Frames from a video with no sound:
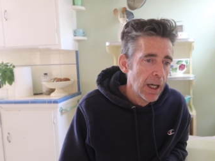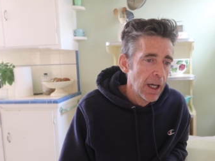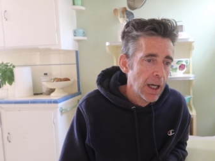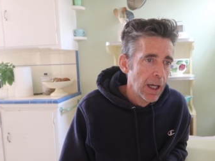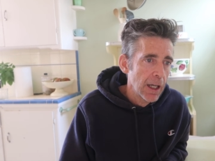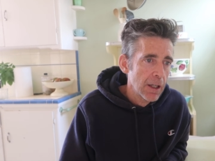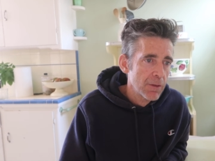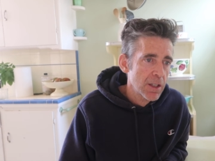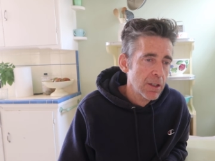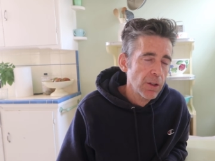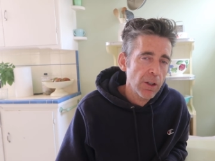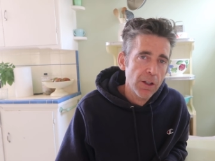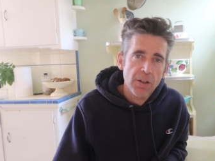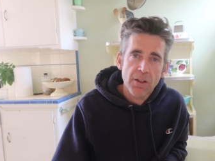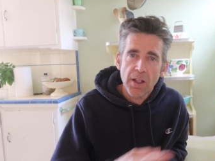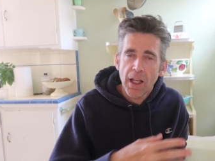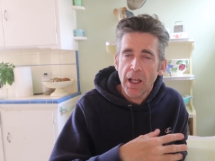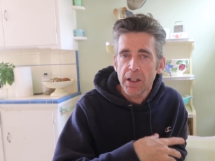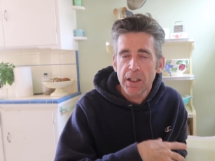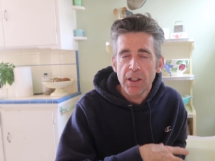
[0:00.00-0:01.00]
Uh, I'm still
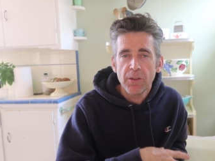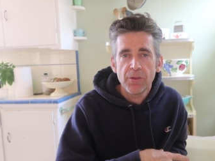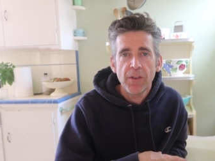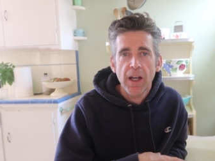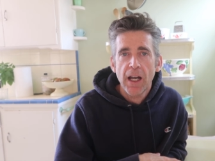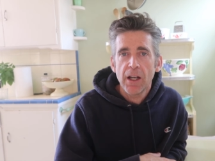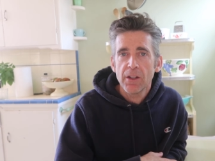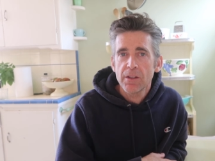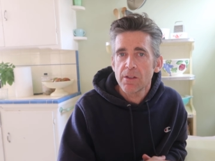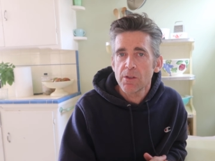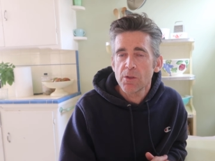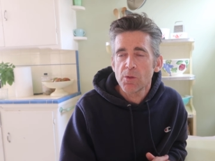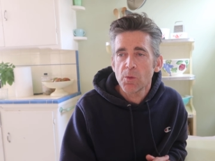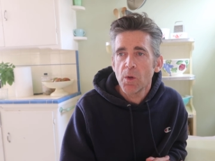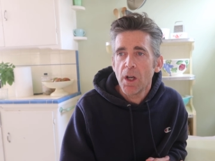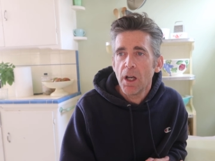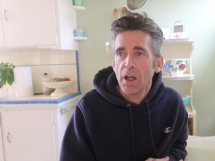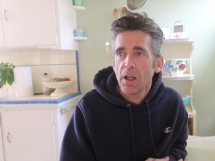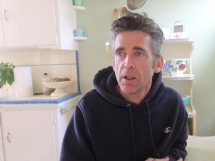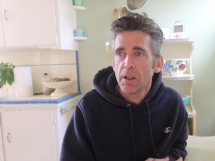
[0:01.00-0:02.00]
at Elliott Fouts as
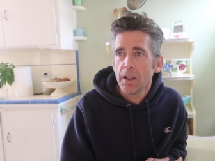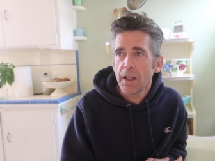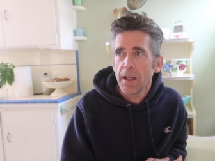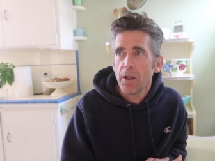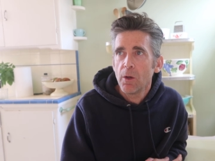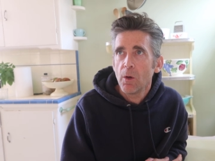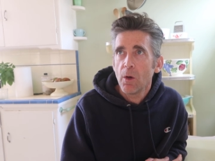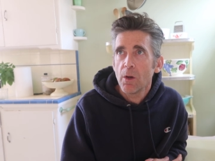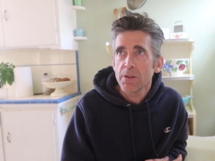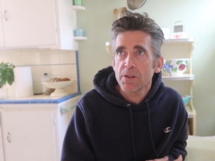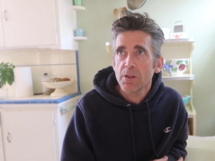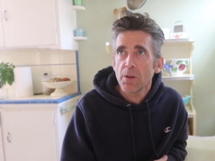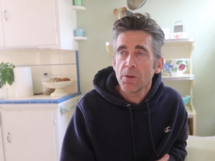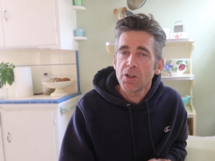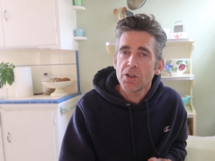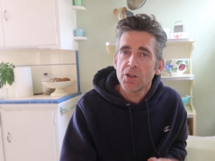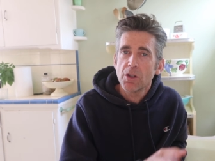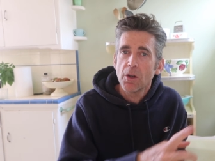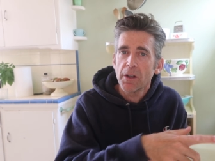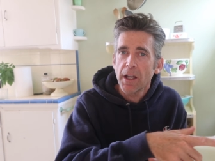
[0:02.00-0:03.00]
well, and also
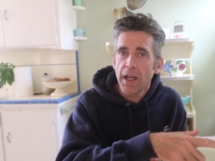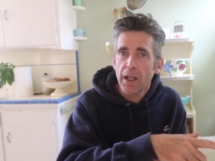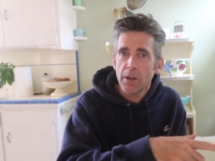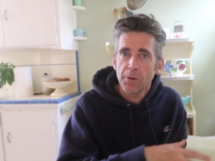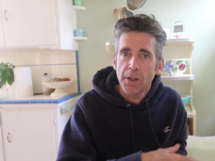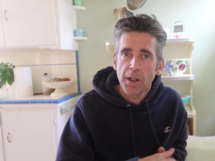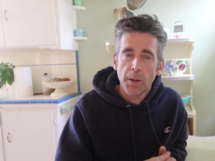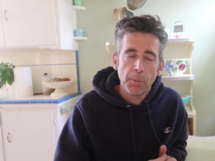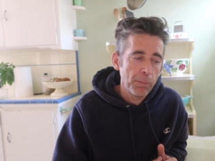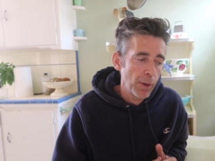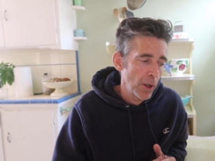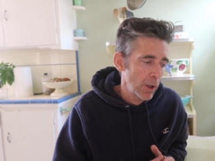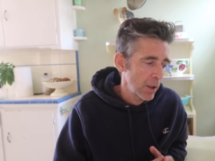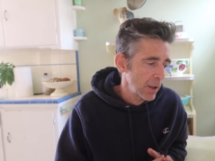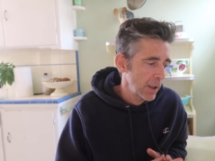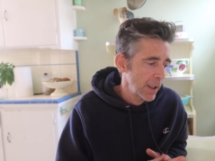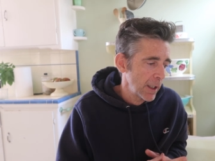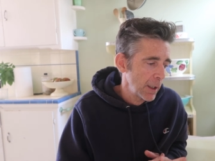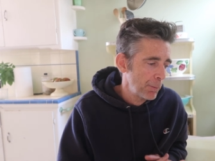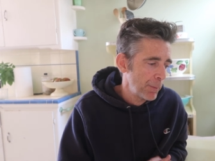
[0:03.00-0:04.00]
at Show Gallery in
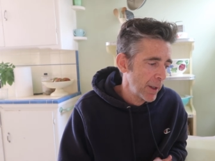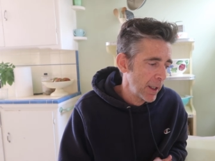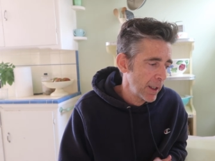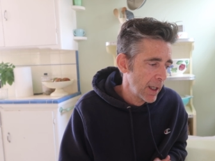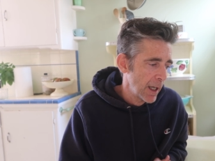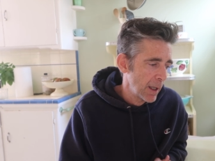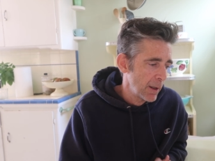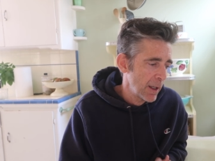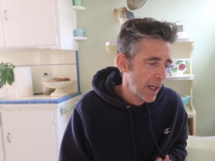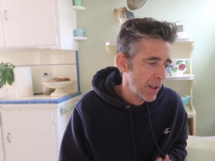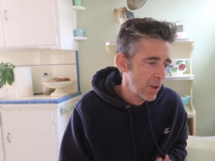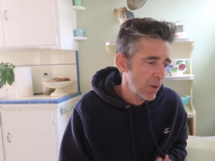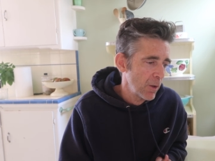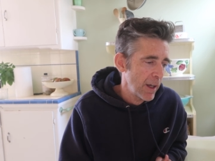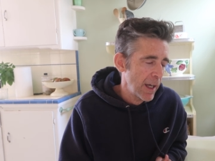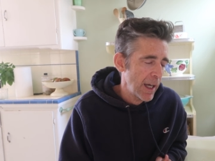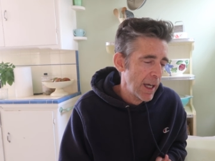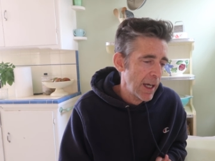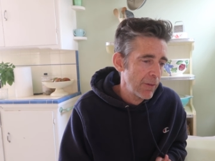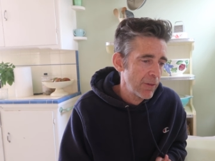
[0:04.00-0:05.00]
Berkeley, but I, I
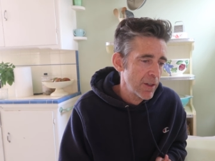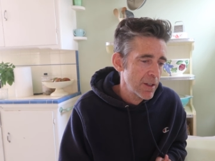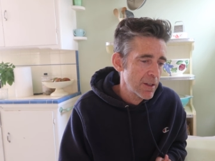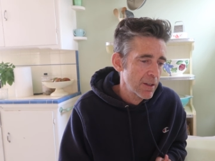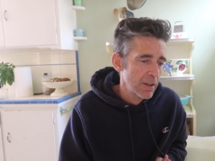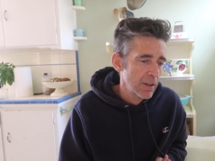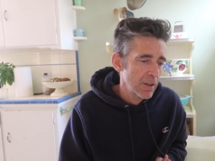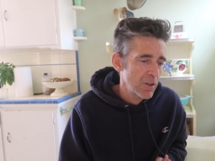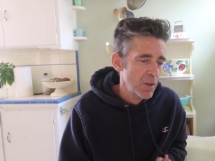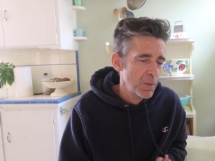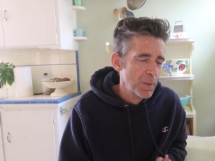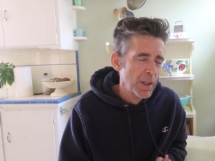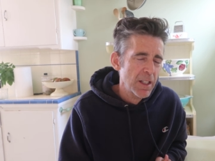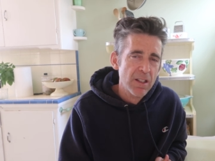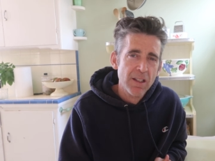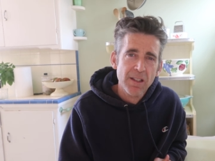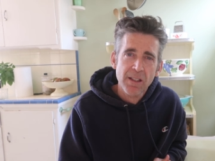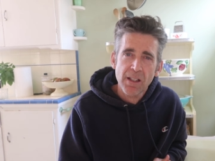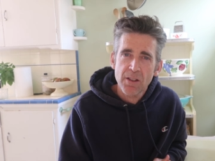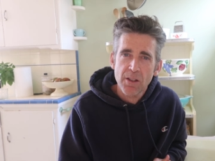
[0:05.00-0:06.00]
don't have as, just
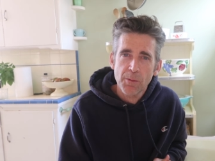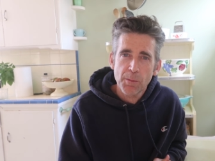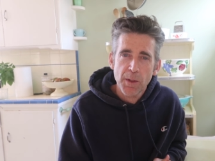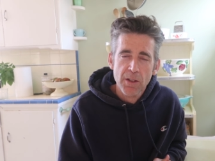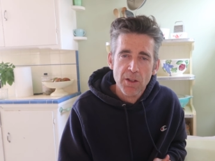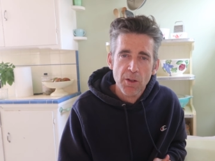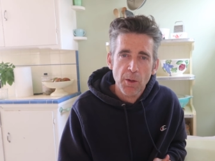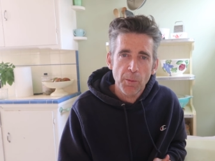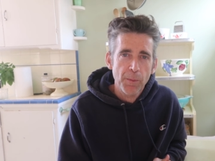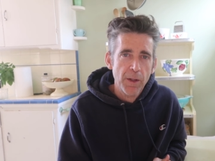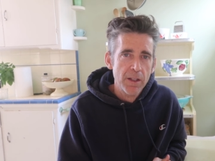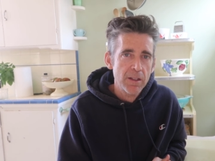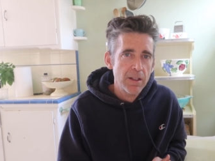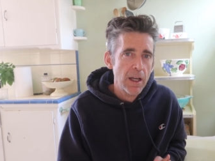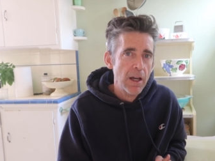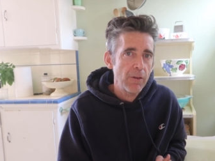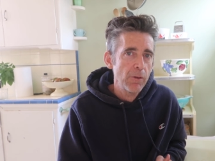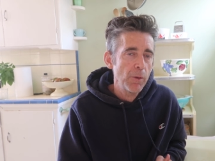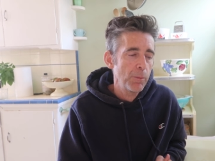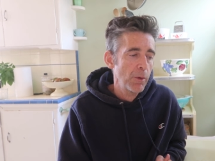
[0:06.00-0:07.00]
because things have been so
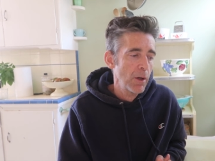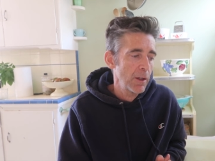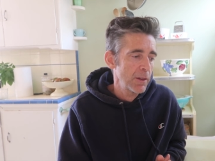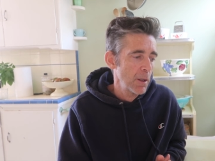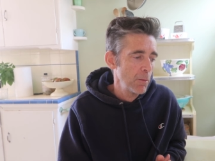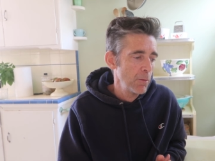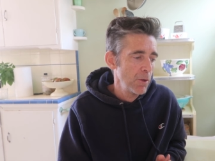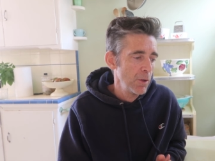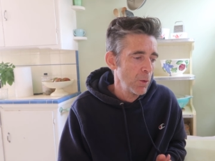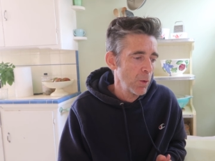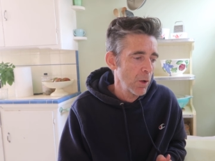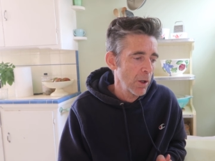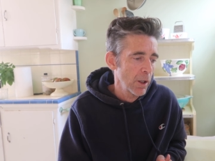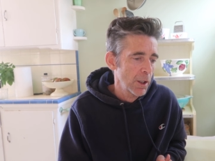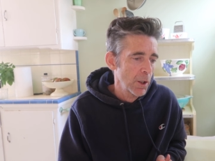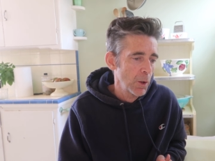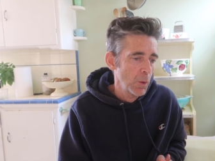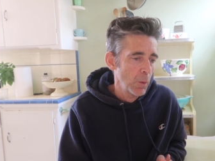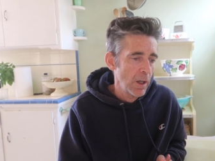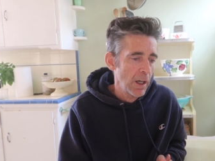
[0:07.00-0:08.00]
busy, I haven't brought them new
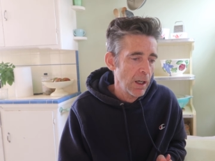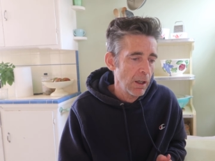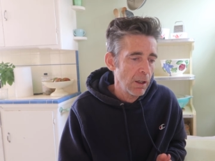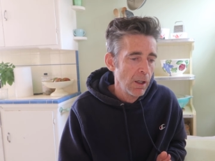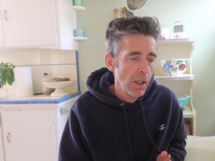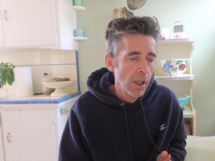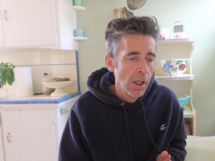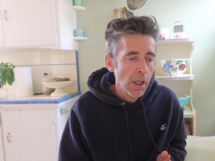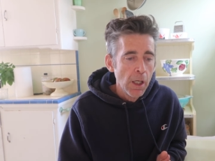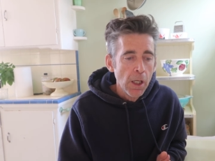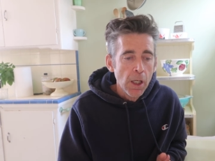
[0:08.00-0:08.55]
work in a while.